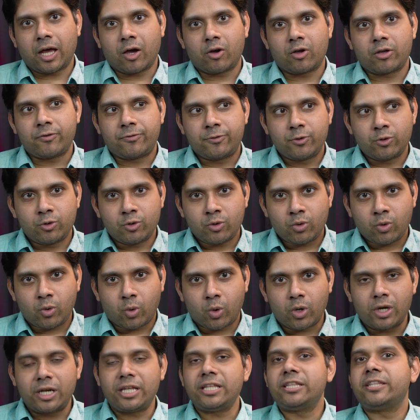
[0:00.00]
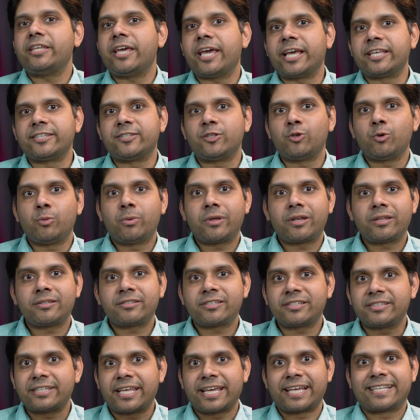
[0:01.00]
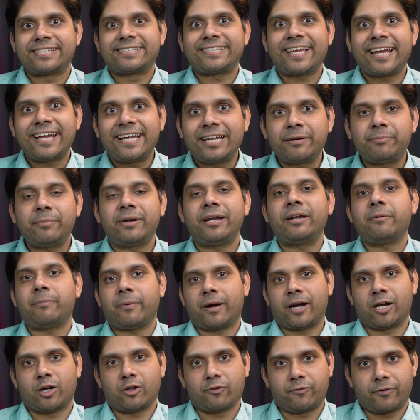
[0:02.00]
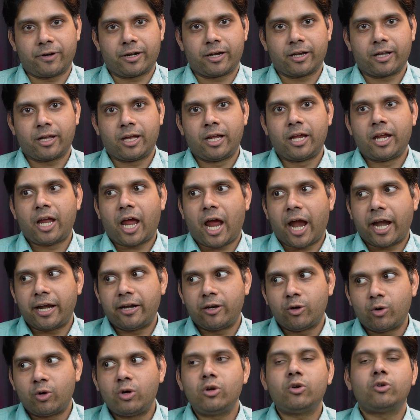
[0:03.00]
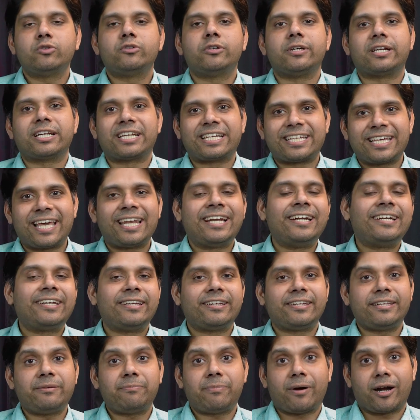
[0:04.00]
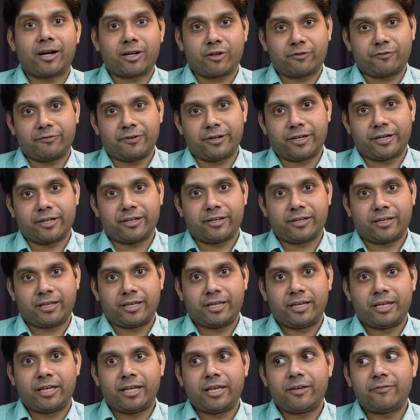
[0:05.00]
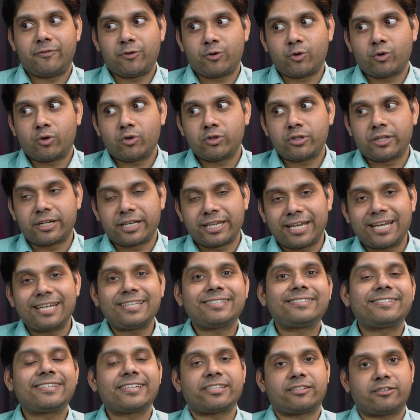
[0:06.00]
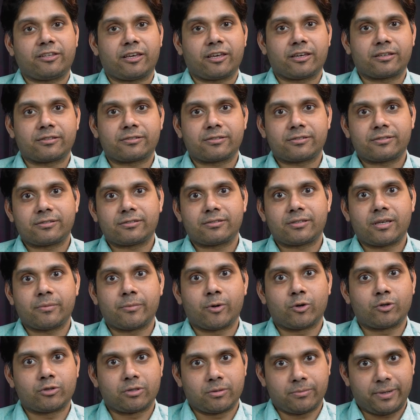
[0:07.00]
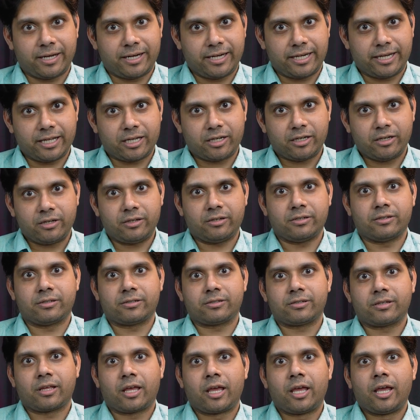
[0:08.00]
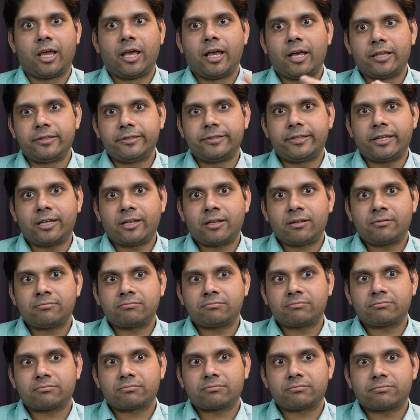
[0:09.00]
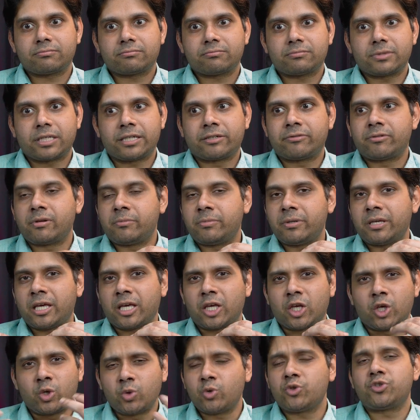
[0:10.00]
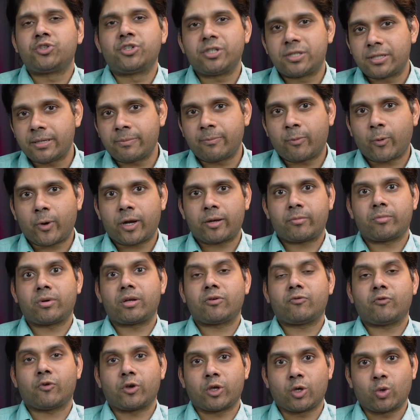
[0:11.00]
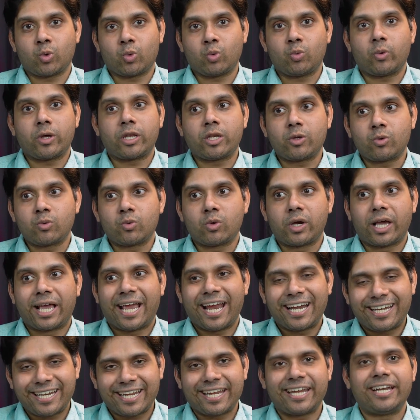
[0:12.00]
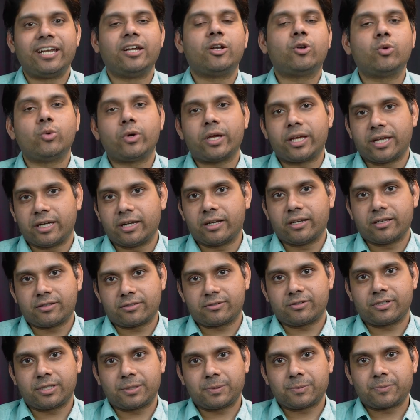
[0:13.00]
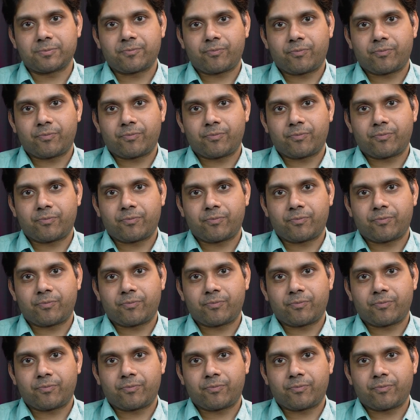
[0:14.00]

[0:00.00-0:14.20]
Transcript: Now, if you know only the exuberance and the excitement part of it and don't know the reality part of it, if you don't know the realistic things about the biotech careers, then it will be a huge disappointment for you when you get into an industry.